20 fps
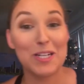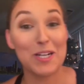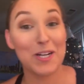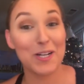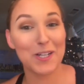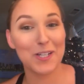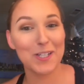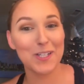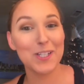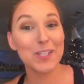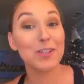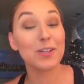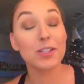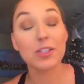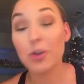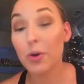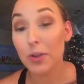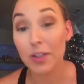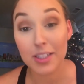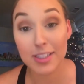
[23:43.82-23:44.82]
darker. You can
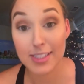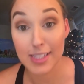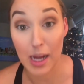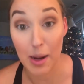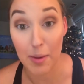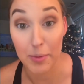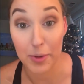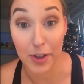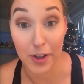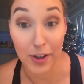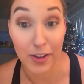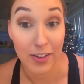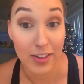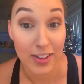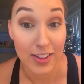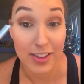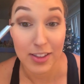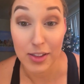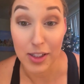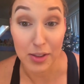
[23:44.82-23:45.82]
totally stop here.
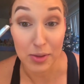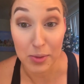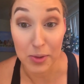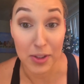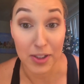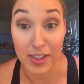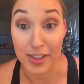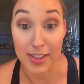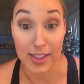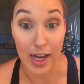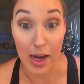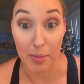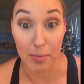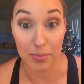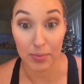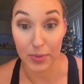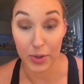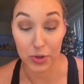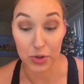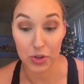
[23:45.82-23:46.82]
That's where I stop
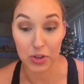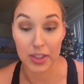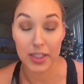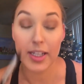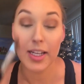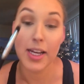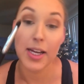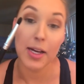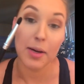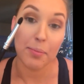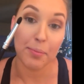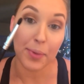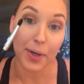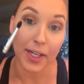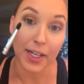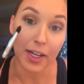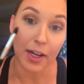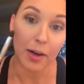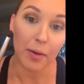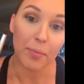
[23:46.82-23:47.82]
usually.
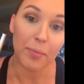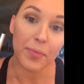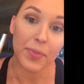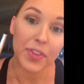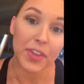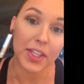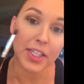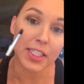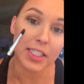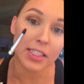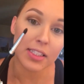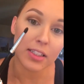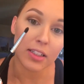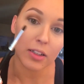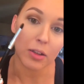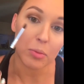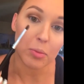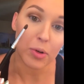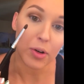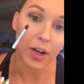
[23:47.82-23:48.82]
But this
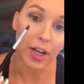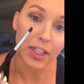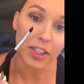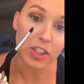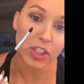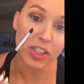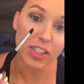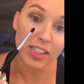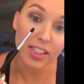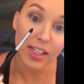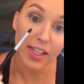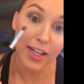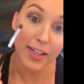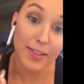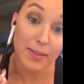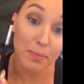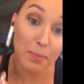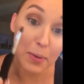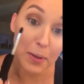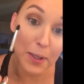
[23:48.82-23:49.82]
little brush is a
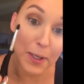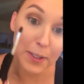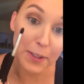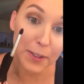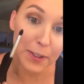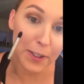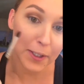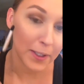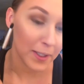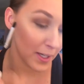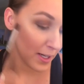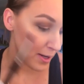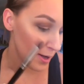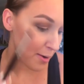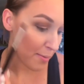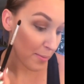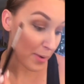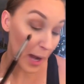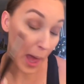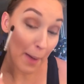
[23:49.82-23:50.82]
nice blender.
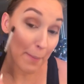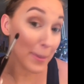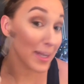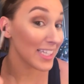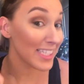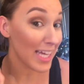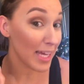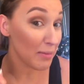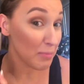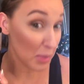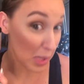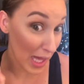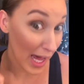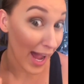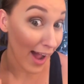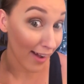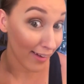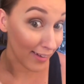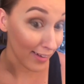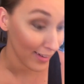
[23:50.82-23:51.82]
But I'm going to take
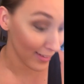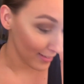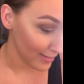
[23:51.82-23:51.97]
black.